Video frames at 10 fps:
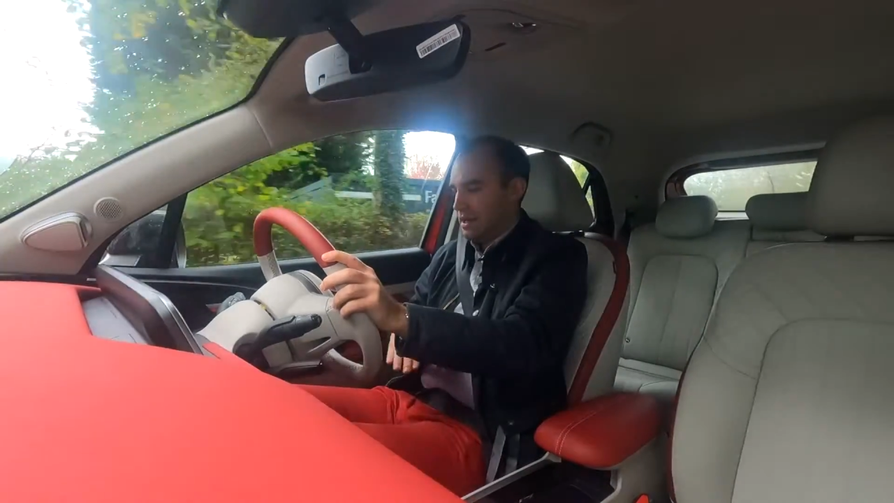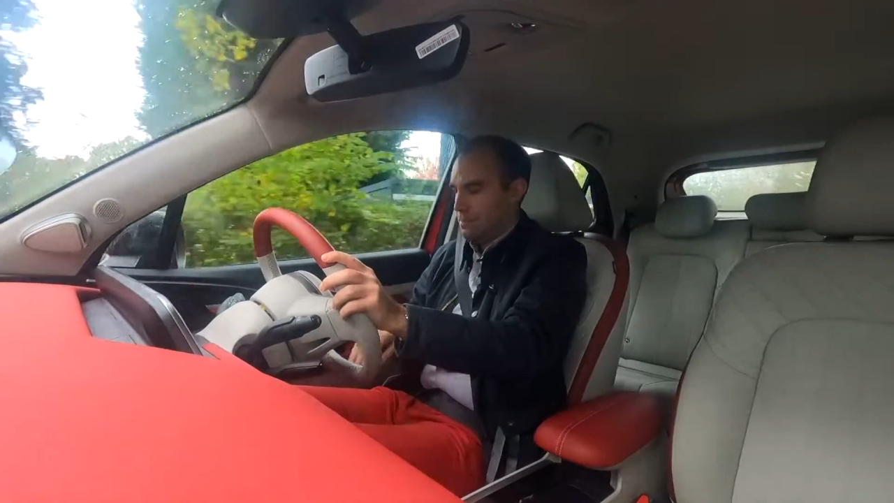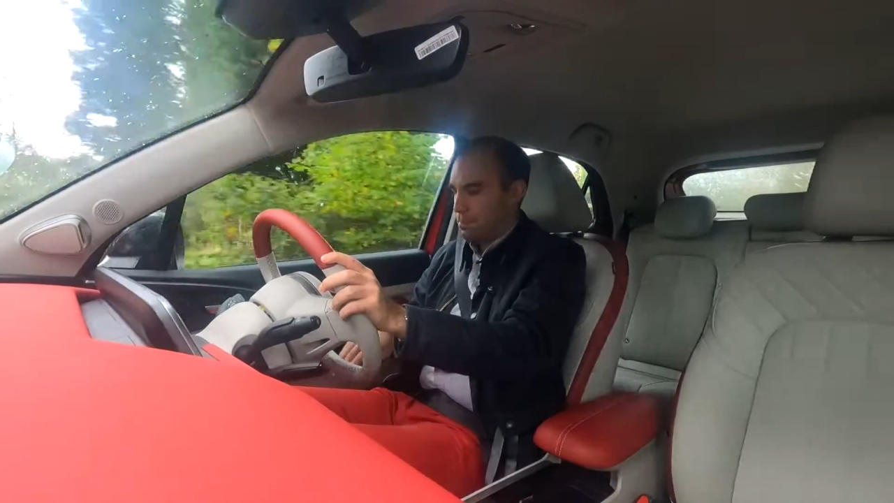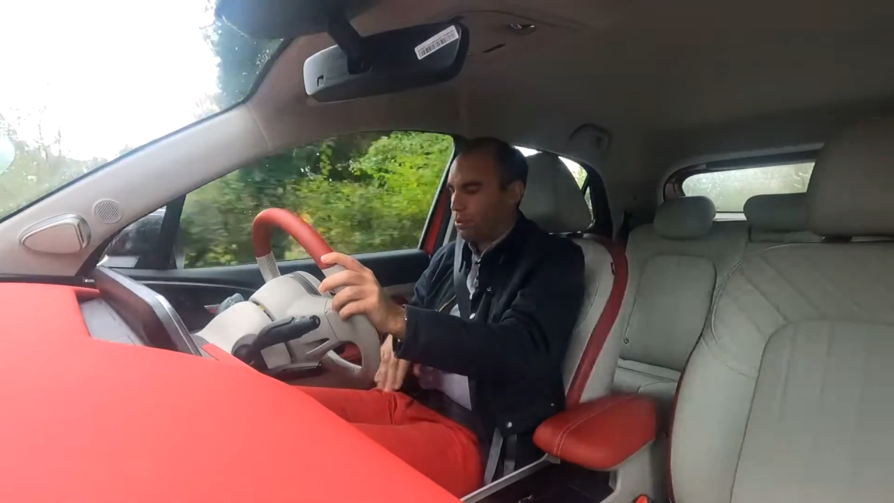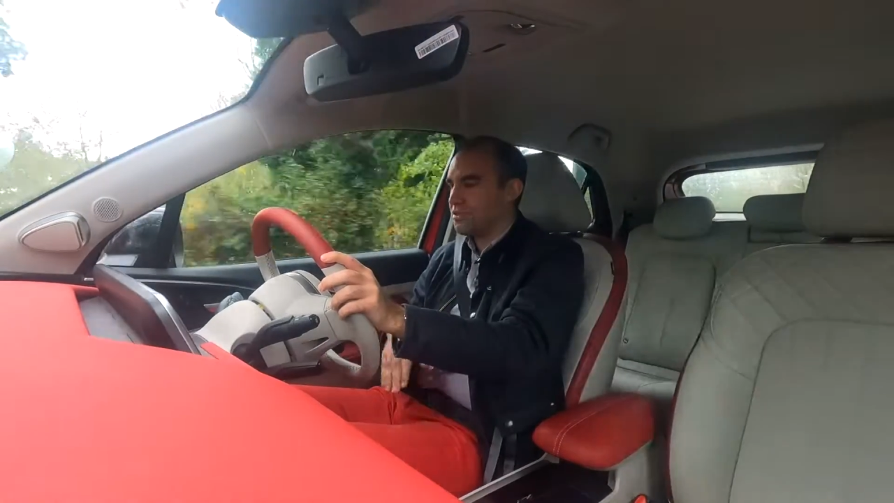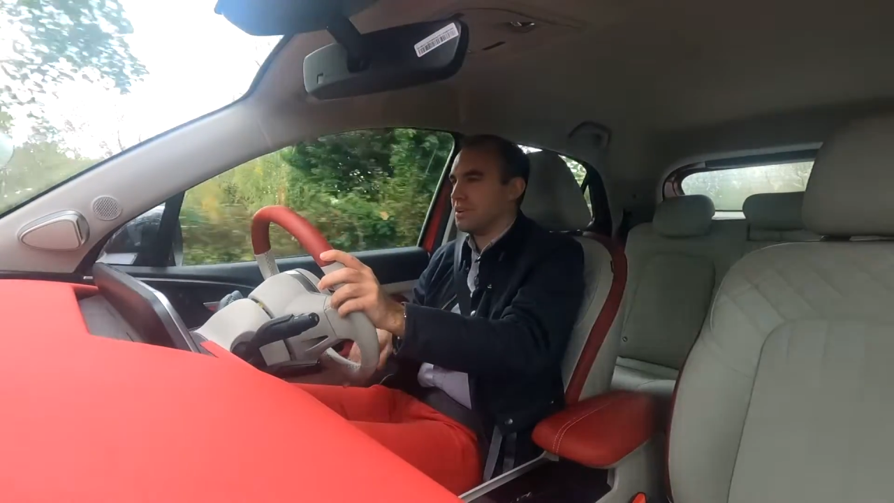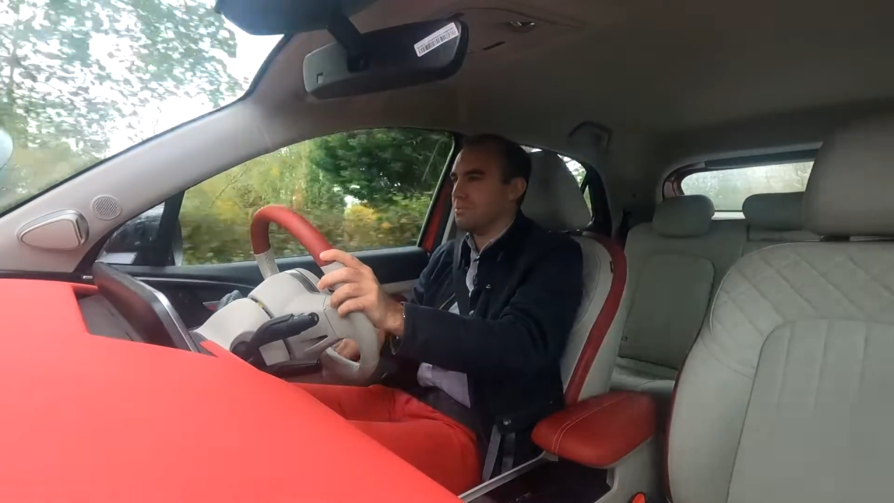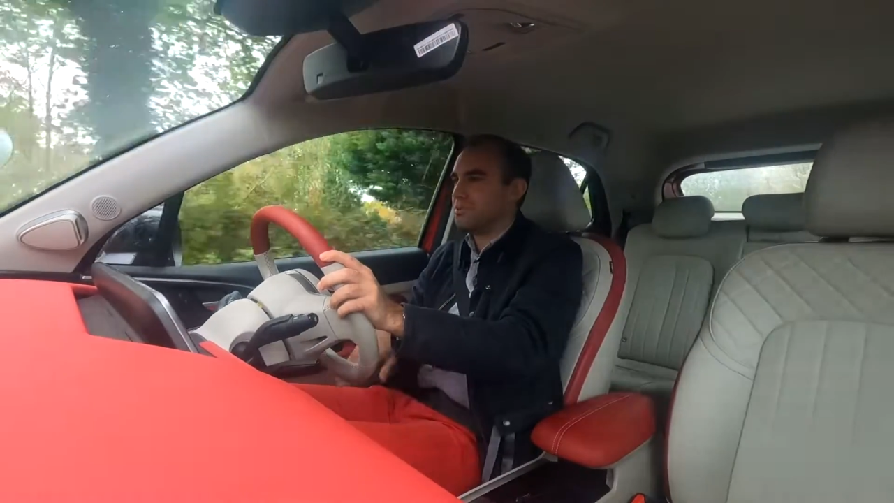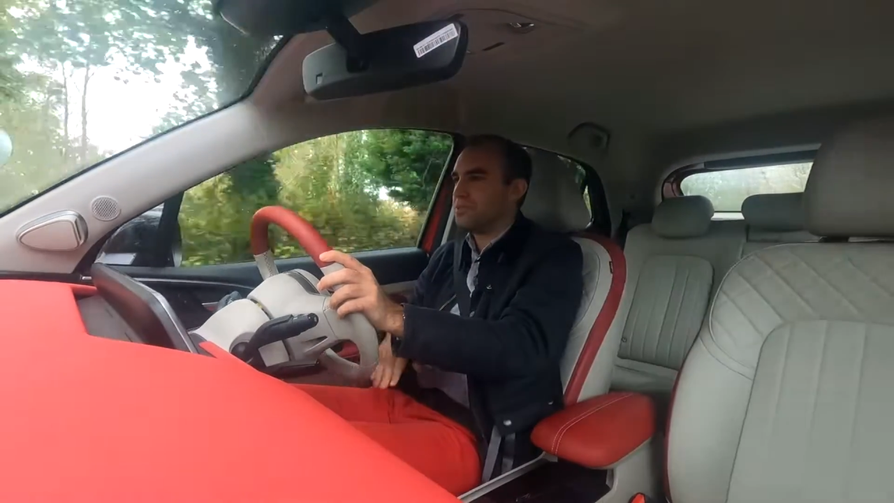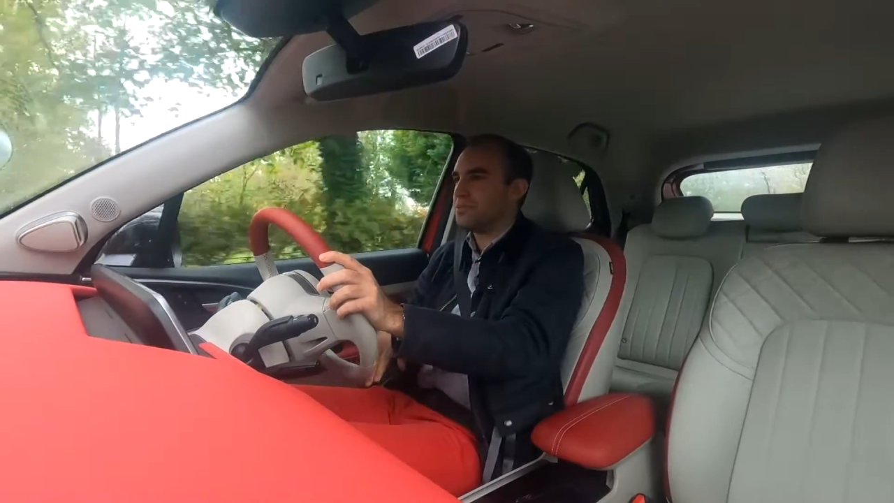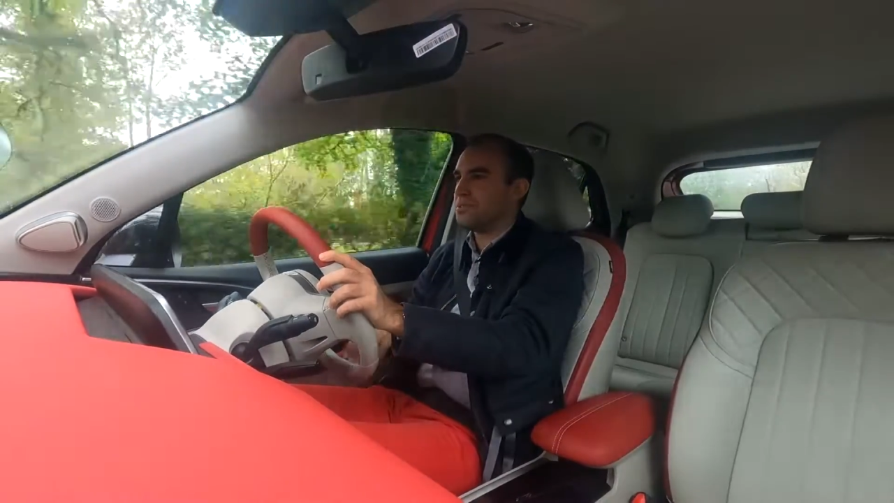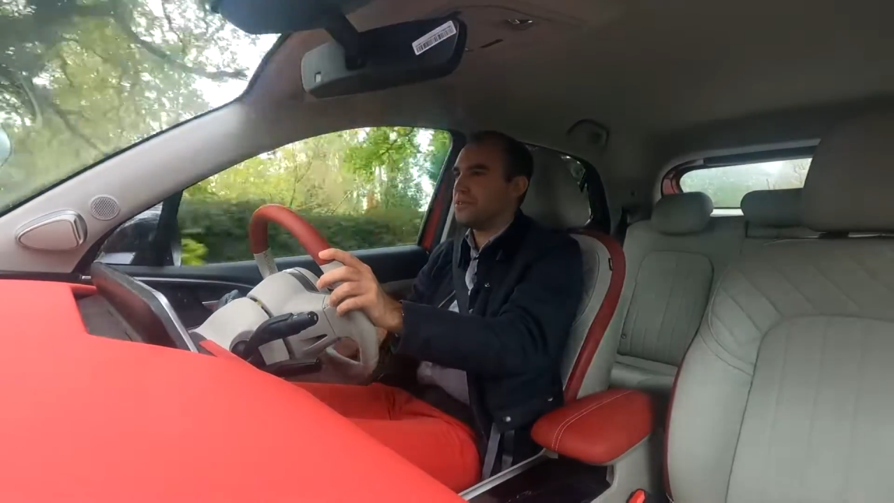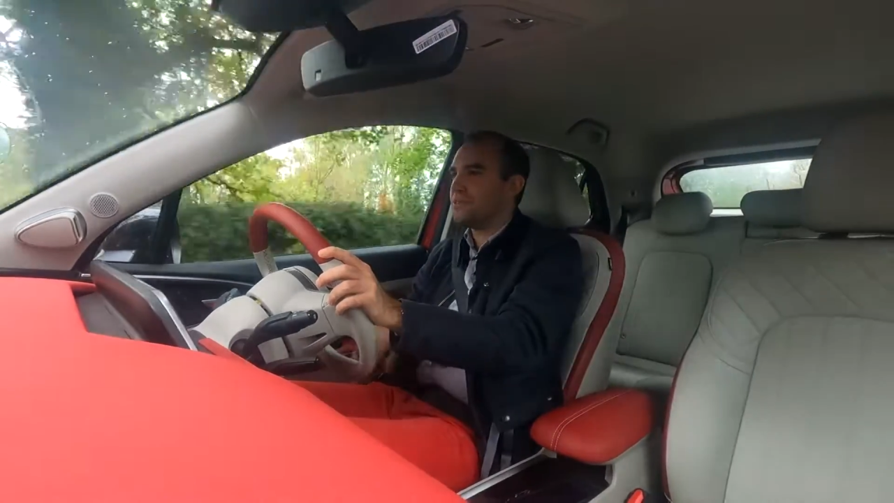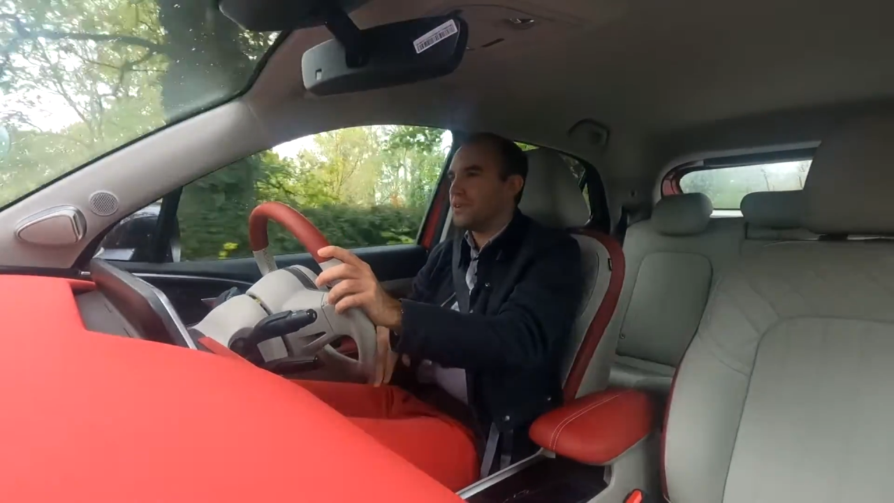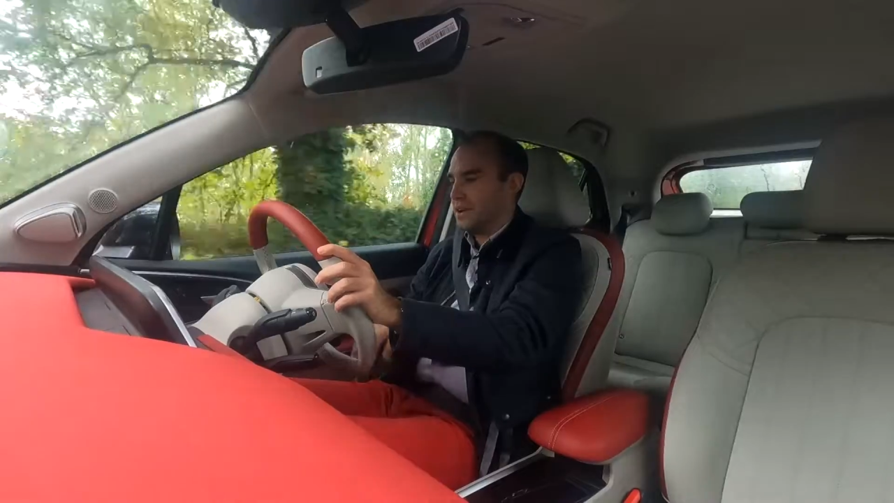bottom sort of